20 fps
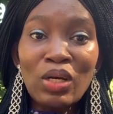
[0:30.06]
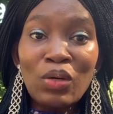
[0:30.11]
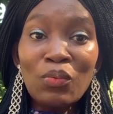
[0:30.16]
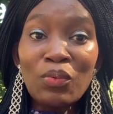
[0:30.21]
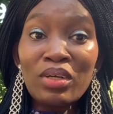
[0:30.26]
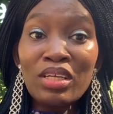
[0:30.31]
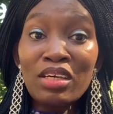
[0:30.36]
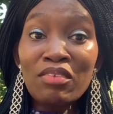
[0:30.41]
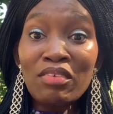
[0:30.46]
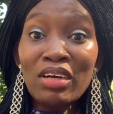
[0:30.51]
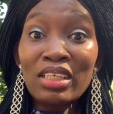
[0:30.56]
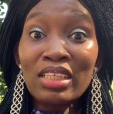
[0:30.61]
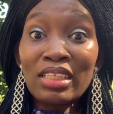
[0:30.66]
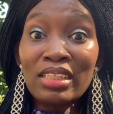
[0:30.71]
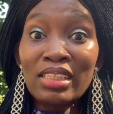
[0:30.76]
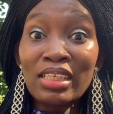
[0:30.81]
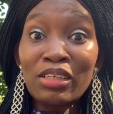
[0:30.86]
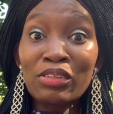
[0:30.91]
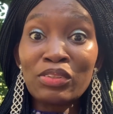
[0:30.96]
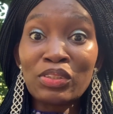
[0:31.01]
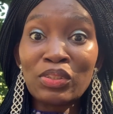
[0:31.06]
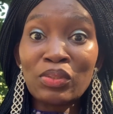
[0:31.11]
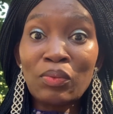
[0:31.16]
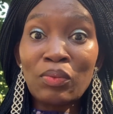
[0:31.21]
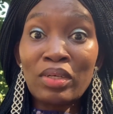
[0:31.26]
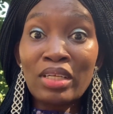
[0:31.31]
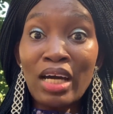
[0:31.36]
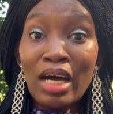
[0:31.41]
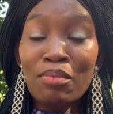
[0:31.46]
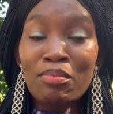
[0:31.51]
whenever they tell
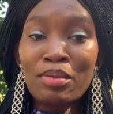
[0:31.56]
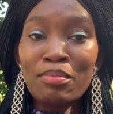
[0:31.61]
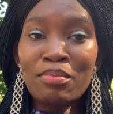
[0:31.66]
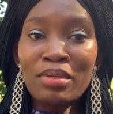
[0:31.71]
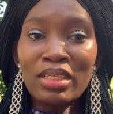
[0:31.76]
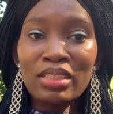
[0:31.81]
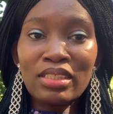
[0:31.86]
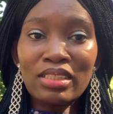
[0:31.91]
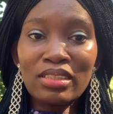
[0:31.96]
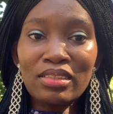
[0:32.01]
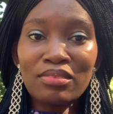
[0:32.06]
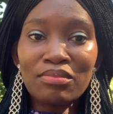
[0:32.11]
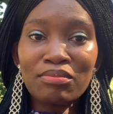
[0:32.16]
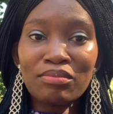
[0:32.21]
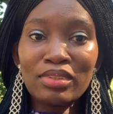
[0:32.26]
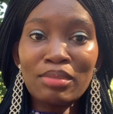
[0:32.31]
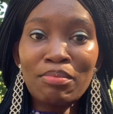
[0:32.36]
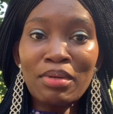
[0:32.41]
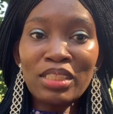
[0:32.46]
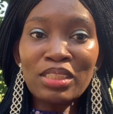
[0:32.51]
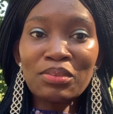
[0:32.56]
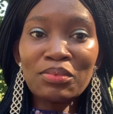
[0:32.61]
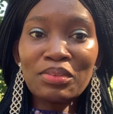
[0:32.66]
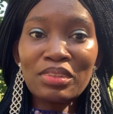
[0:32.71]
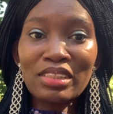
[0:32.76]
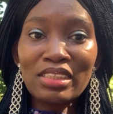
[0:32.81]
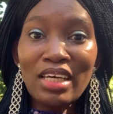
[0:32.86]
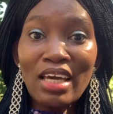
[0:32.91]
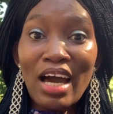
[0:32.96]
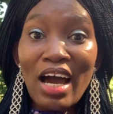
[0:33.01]
someone happy birthday the person will
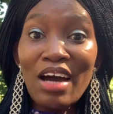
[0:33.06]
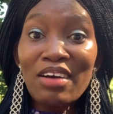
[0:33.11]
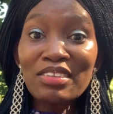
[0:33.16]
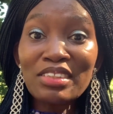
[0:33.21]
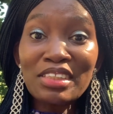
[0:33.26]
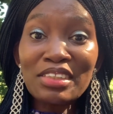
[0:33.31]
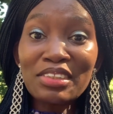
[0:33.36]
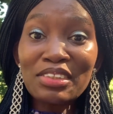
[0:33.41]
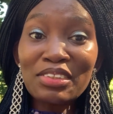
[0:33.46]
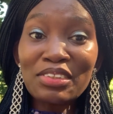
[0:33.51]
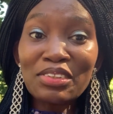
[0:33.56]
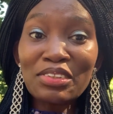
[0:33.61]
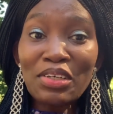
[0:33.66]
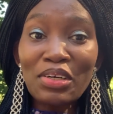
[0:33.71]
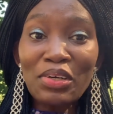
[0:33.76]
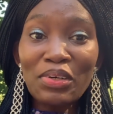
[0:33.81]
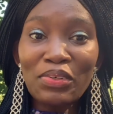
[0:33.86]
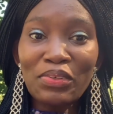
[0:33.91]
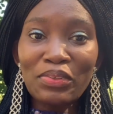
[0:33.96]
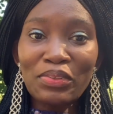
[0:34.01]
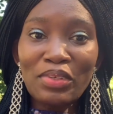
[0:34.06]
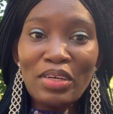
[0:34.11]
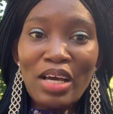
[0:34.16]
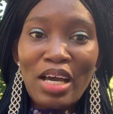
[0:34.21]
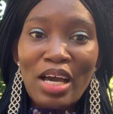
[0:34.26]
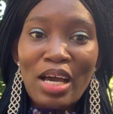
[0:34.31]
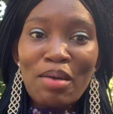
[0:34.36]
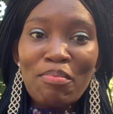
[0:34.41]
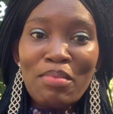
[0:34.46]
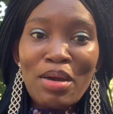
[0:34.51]
say how did you know
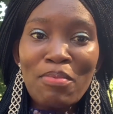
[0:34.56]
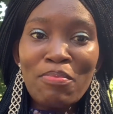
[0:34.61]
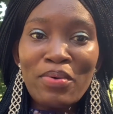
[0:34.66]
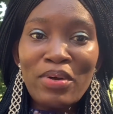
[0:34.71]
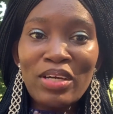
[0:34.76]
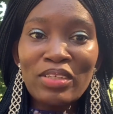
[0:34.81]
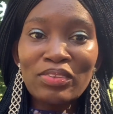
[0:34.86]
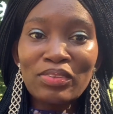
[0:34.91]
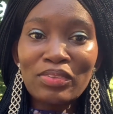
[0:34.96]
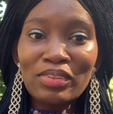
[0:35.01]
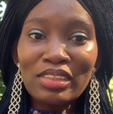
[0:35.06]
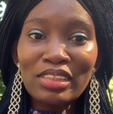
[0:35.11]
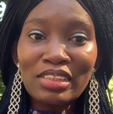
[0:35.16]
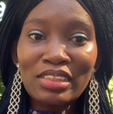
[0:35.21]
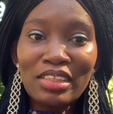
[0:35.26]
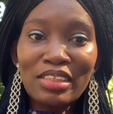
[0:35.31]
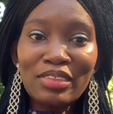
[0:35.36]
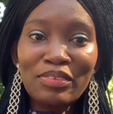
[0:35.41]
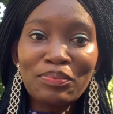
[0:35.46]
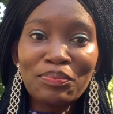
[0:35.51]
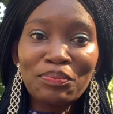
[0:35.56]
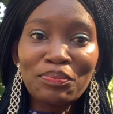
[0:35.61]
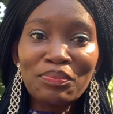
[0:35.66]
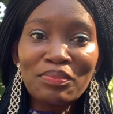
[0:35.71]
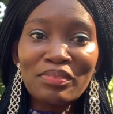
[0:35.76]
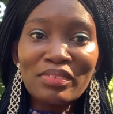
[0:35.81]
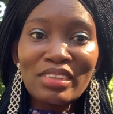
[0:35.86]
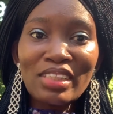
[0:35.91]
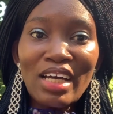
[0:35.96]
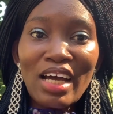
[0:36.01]
my parents will say
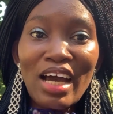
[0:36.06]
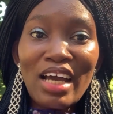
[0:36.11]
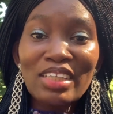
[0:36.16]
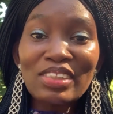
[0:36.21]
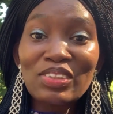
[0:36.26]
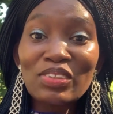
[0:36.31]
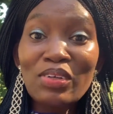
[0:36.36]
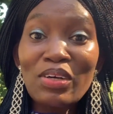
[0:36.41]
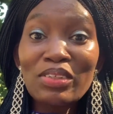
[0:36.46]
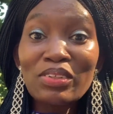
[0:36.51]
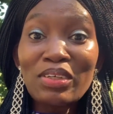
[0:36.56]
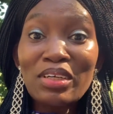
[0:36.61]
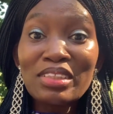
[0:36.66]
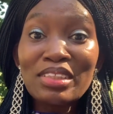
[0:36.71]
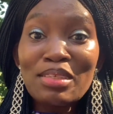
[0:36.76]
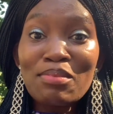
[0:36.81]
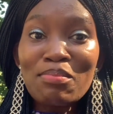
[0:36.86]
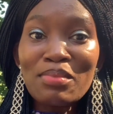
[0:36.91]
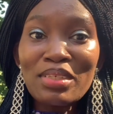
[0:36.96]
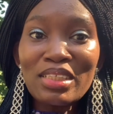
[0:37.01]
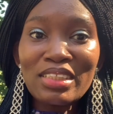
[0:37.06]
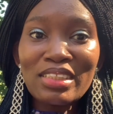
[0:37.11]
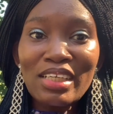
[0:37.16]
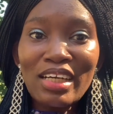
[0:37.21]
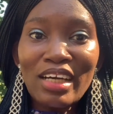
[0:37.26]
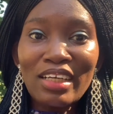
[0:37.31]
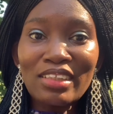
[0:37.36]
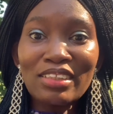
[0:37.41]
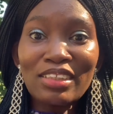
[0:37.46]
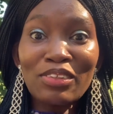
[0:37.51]
i saw it on the
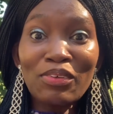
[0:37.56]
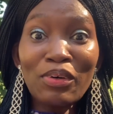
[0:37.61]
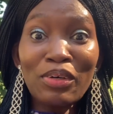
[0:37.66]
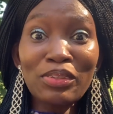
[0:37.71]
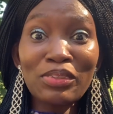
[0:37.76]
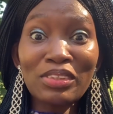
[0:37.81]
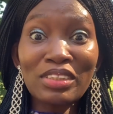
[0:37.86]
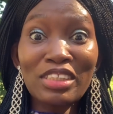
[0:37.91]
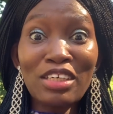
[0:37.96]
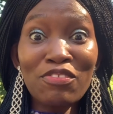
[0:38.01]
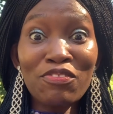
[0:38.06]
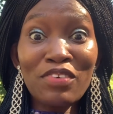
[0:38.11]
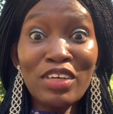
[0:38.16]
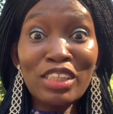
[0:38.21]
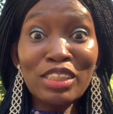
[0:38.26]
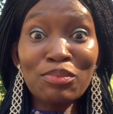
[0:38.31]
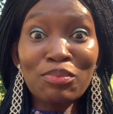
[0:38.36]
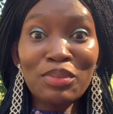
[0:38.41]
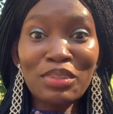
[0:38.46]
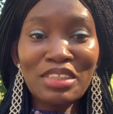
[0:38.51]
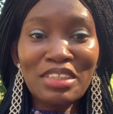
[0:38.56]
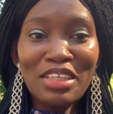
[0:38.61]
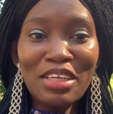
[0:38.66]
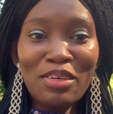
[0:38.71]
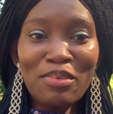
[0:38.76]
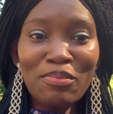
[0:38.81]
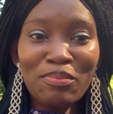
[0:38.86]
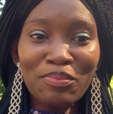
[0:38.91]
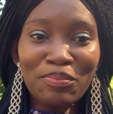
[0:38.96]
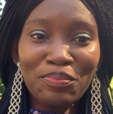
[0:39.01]
media they don't want to say facebook
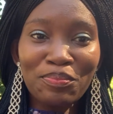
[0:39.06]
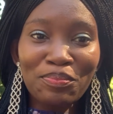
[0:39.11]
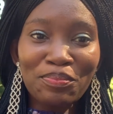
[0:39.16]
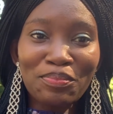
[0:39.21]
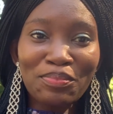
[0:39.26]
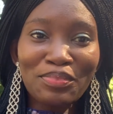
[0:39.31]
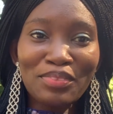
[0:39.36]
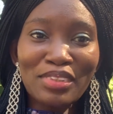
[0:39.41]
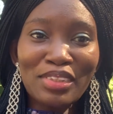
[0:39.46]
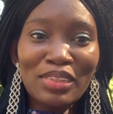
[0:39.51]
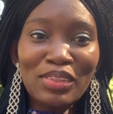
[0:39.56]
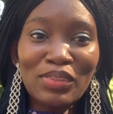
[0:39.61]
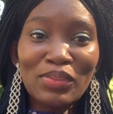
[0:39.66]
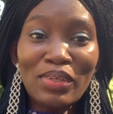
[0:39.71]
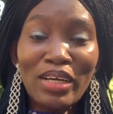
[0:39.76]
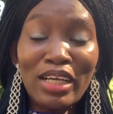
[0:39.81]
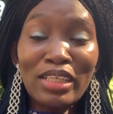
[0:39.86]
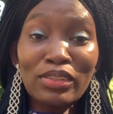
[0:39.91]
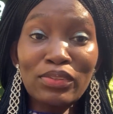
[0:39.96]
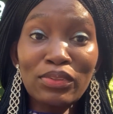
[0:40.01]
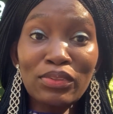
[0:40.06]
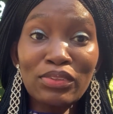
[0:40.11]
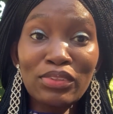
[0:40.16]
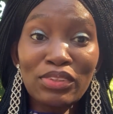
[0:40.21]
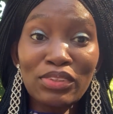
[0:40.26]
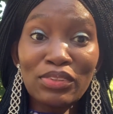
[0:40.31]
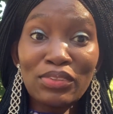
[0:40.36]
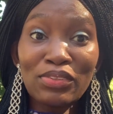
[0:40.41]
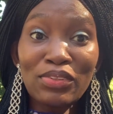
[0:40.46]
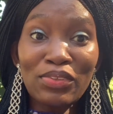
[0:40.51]
name so i
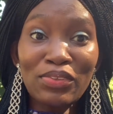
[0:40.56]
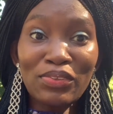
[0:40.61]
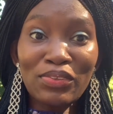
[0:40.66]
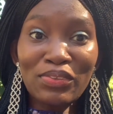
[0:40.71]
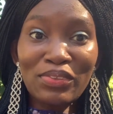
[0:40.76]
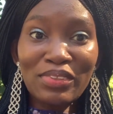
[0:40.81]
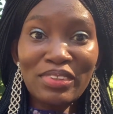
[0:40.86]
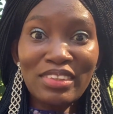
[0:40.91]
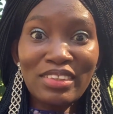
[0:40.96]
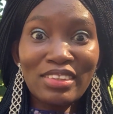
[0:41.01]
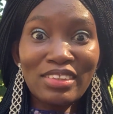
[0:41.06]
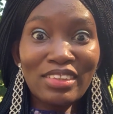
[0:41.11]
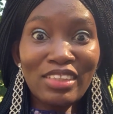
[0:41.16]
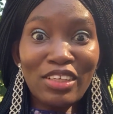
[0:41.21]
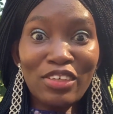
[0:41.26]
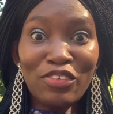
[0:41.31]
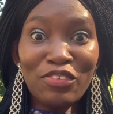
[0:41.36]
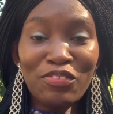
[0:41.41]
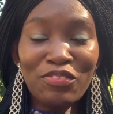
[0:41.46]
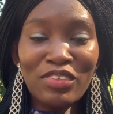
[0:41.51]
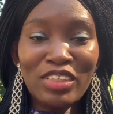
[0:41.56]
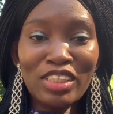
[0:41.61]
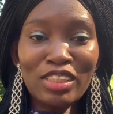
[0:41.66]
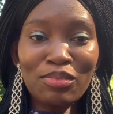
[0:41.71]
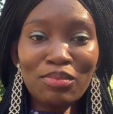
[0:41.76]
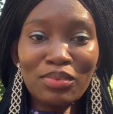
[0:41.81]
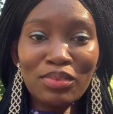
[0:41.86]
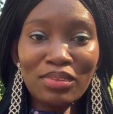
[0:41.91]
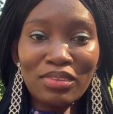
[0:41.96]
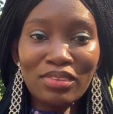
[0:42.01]
don't know they are on
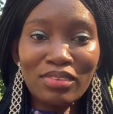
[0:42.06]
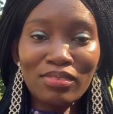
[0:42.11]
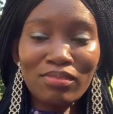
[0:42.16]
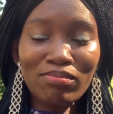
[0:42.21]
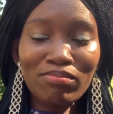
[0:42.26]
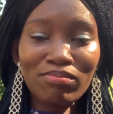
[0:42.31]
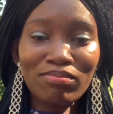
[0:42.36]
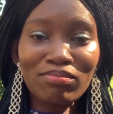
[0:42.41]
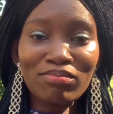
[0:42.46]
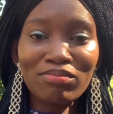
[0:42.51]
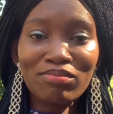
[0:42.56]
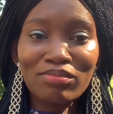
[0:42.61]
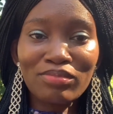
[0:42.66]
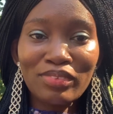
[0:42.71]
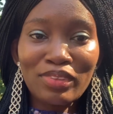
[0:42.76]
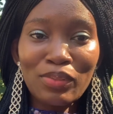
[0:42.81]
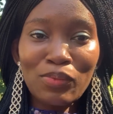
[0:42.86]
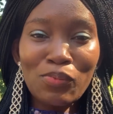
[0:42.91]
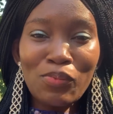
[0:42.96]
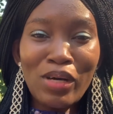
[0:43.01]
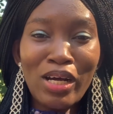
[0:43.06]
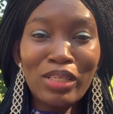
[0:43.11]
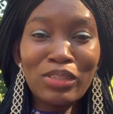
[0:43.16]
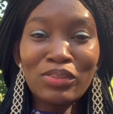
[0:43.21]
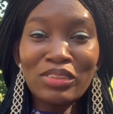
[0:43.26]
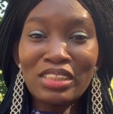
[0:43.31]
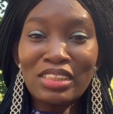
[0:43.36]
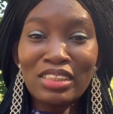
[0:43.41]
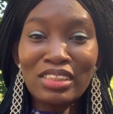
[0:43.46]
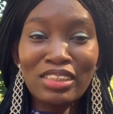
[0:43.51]
facebook who are you
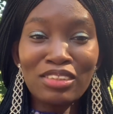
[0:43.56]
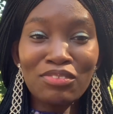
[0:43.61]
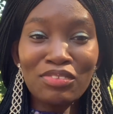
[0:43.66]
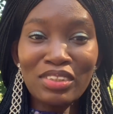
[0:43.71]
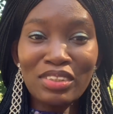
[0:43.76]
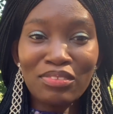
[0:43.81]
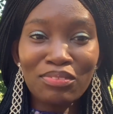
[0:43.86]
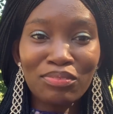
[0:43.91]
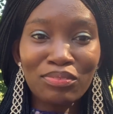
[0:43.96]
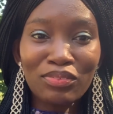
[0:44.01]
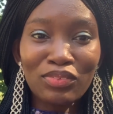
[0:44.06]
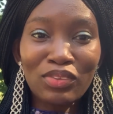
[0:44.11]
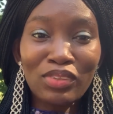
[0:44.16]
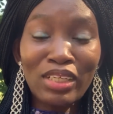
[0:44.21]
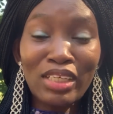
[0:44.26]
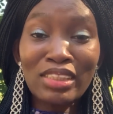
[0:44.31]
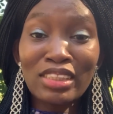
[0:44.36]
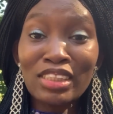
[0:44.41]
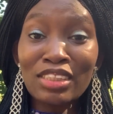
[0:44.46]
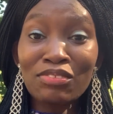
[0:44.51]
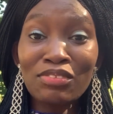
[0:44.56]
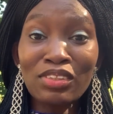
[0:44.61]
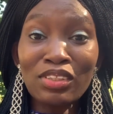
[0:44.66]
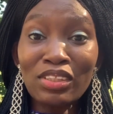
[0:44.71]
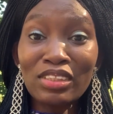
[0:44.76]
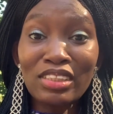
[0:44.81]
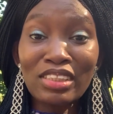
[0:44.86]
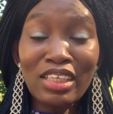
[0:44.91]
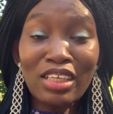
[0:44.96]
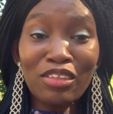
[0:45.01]
deceiving you are deceiving
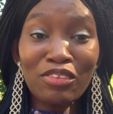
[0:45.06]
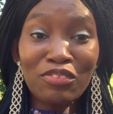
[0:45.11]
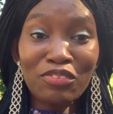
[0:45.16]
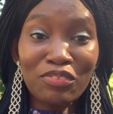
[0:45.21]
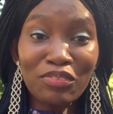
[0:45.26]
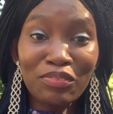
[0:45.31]
yourself